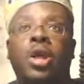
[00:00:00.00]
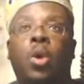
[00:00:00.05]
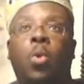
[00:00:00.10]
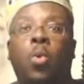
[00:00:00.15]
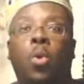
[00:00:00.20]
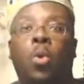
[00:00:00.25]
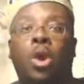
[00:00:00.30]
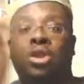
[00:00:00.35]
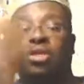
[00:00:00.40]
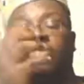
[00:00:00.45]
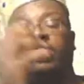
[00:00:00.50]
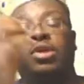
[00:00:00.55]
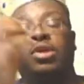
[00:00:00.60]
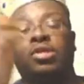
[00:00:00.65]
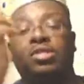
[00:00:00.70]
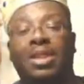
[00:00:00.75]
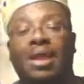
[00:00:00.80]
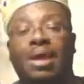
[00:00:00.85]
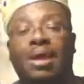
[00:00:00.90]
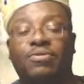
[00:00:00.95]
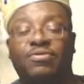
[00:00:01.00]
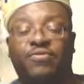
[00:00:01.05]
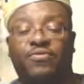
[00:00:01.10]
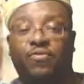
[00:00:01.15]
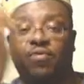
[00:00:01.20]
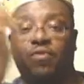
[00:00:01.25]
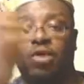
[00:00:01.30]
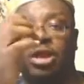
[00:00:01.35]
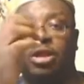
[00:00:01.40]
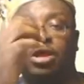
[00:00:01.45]
One of the things that I was
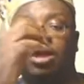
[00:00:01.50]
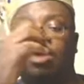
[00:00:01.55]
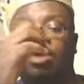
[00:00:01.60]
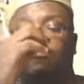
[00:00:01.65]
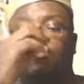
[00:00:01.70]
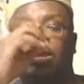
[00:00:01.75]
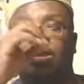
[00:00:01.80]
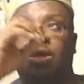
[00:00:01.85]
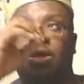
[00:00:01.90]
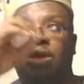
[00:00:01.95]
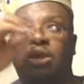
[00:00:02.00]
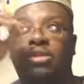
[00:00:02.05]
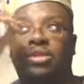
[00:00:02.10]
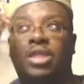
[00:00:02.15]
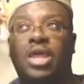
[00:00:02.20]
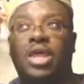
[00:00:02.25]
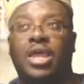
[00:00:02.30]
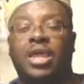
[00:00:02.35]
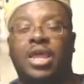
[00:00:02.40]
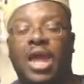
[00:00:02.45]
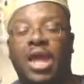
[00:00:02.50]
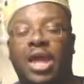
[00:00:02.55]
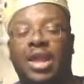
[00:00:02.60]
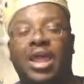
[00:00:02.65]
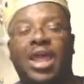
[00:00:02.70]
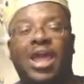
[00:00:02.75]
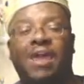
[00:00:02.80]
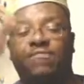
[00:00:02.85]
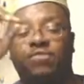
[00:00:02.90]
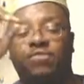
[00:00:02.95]
afraid of, because they kind of
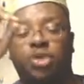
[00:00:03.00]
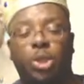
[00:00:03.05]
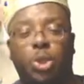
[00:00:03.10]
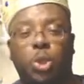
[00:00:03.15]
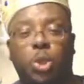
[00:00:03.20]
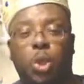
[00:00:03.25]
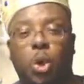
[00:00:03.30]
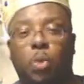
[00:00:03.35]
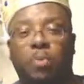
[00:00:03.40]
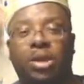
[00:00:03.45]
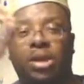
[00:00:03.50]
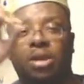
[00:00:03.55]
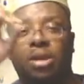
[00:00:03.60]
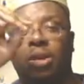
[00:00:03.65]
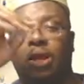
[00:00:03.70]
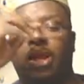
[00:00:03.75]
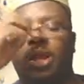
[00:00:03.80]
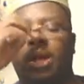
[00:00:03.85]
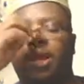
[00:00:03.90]
have this trope in